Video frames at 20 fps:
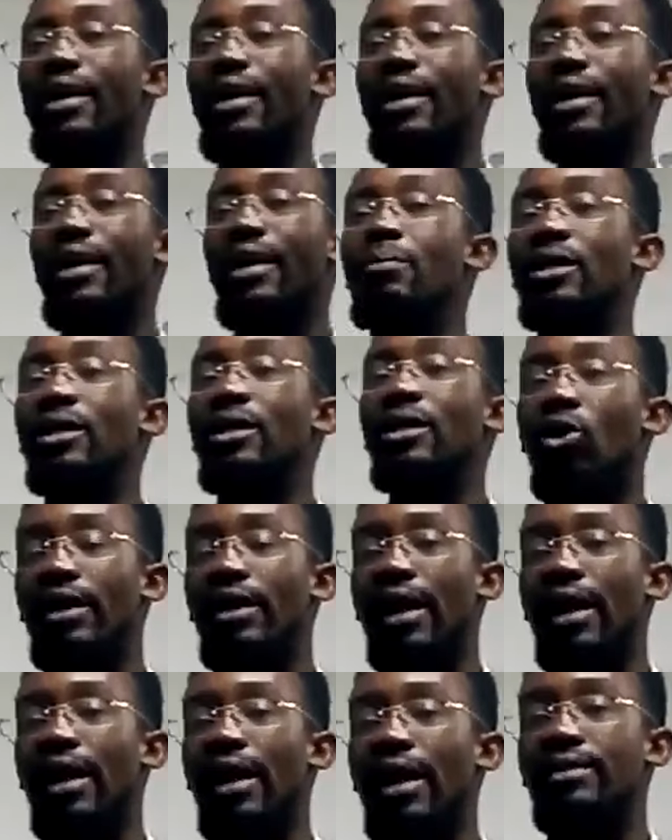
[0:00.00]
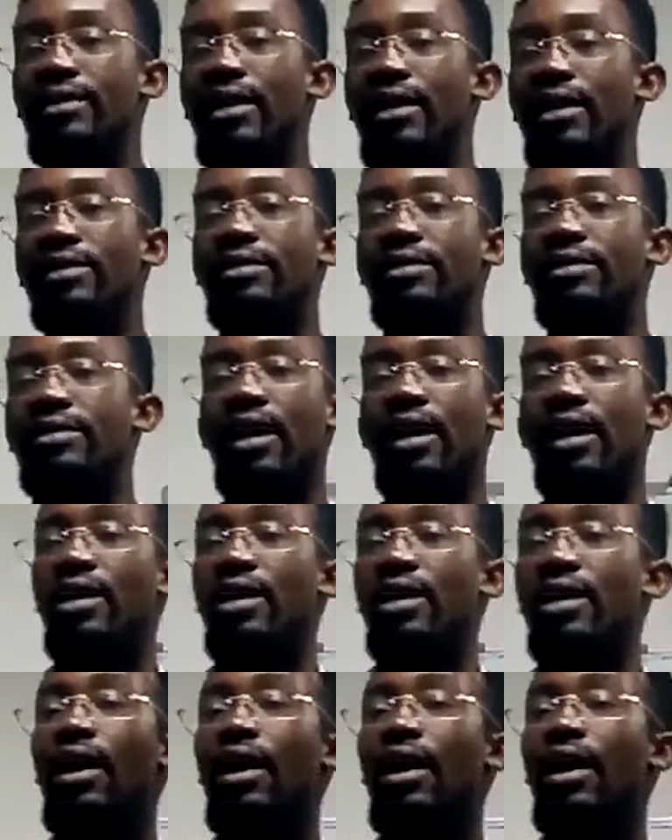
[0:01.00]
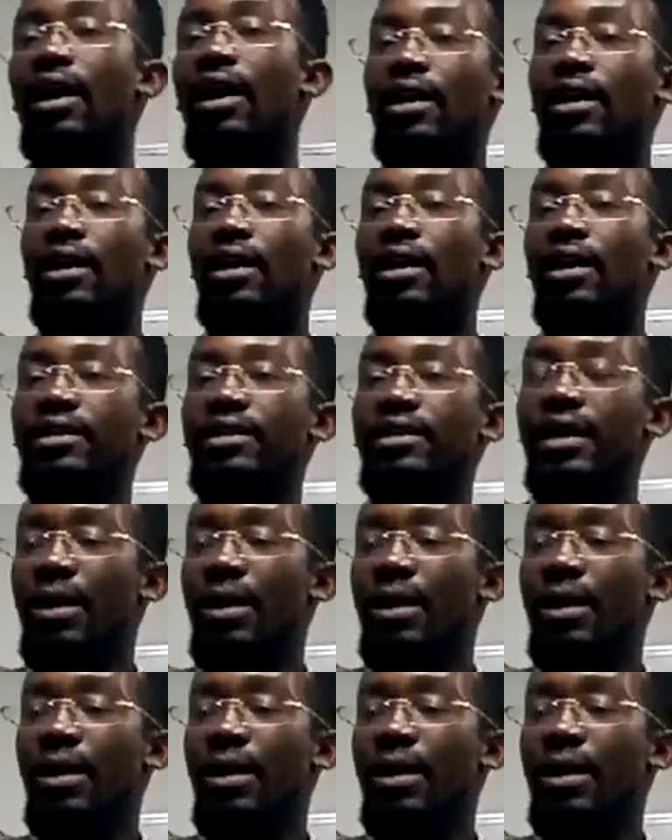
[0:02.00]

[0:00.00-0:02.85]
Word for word: take a limit order that says that if there's any